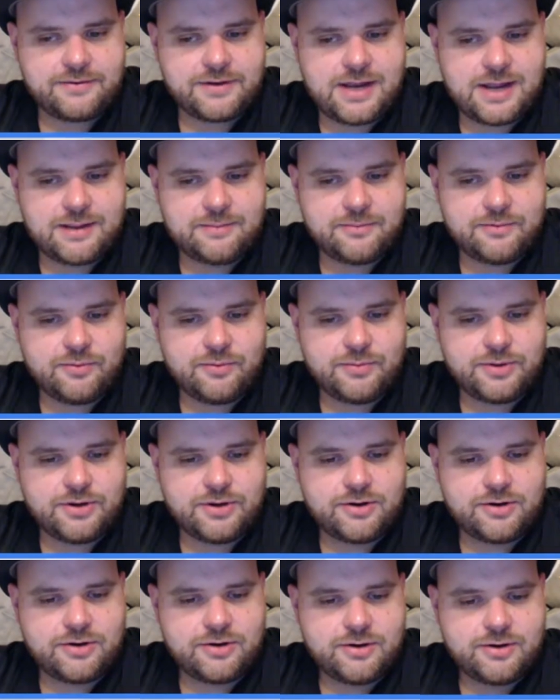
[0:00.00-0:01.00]
9mm,
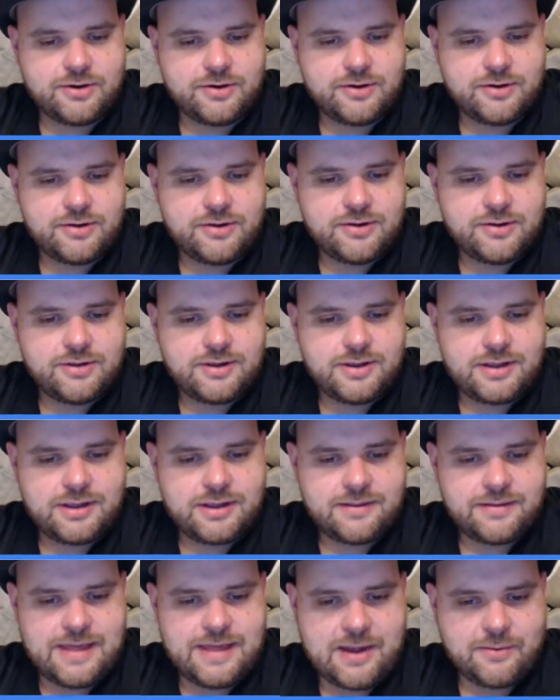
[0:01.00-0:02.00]

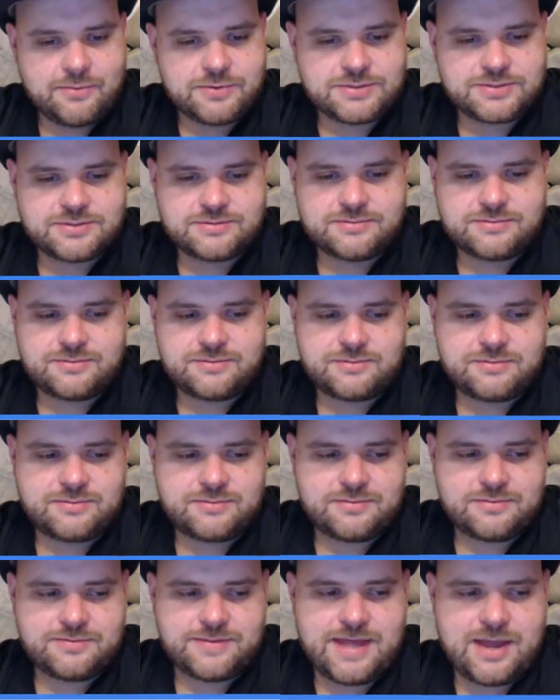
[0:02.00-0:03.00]
and that was
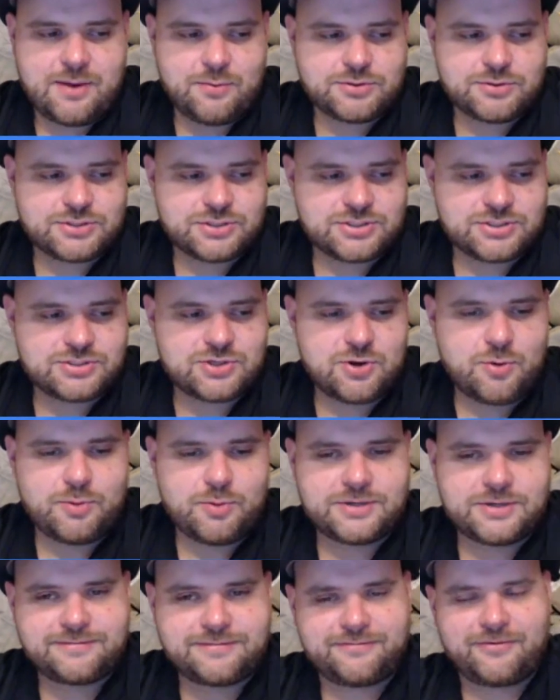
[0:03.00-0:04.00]
just so
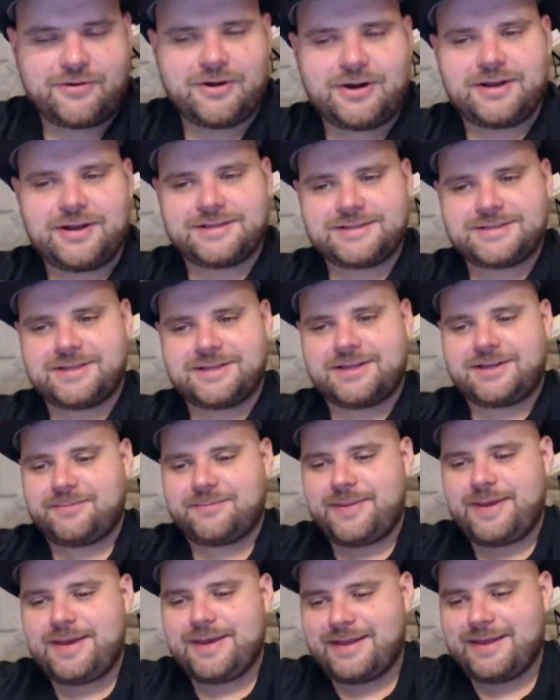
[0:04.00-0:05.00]
much fun. It's like,
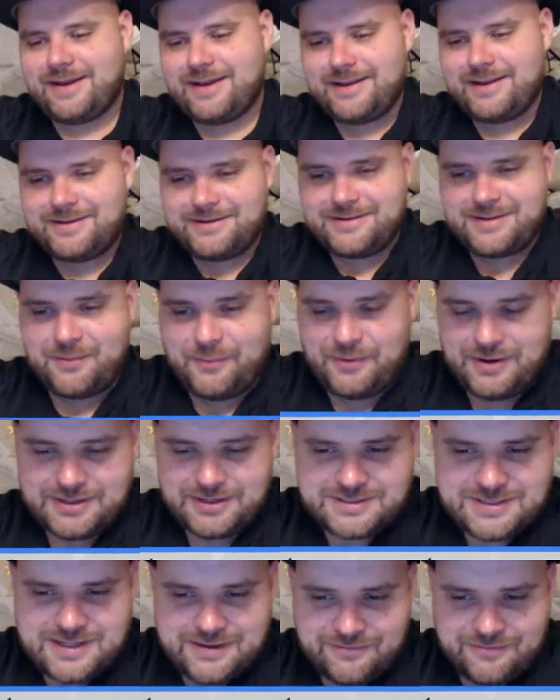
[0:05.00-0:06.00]
man, I want to
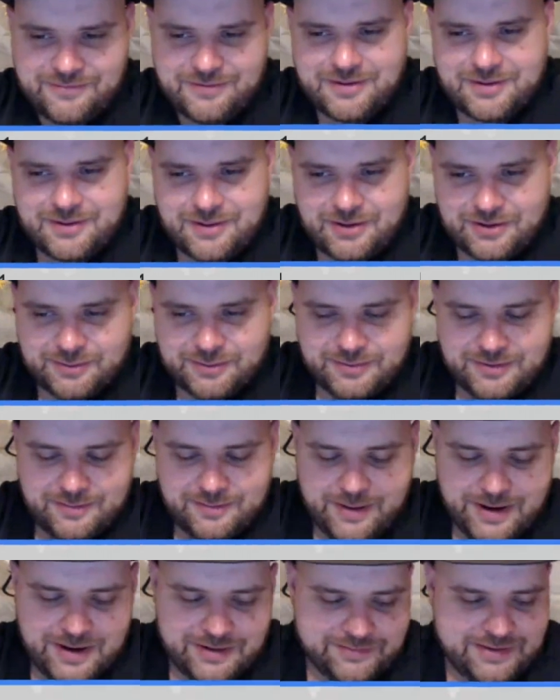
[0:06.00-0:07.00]
just have a limited
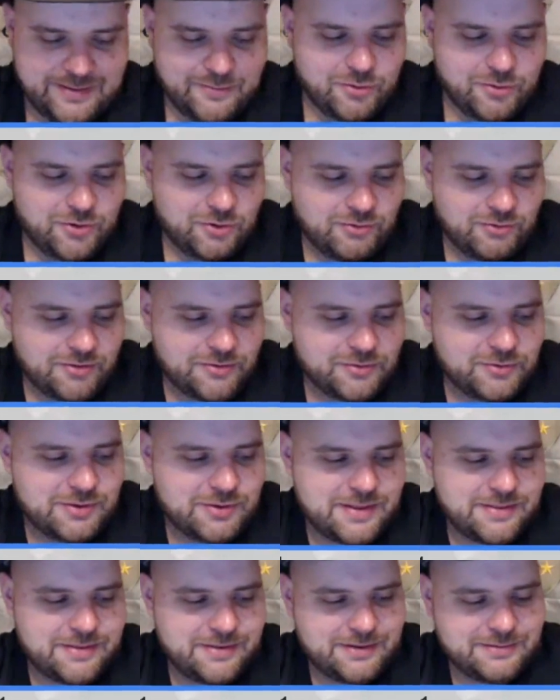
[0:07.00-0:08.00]
amount of ammo to run through
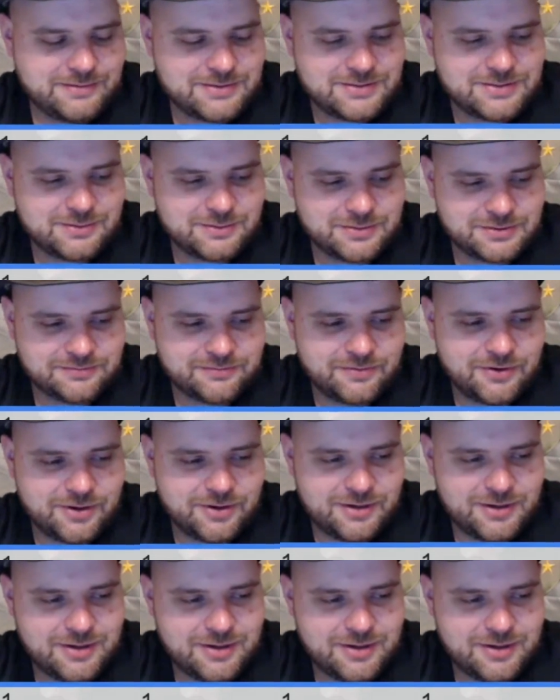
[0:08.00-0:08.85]
that thing. It's just so much fun.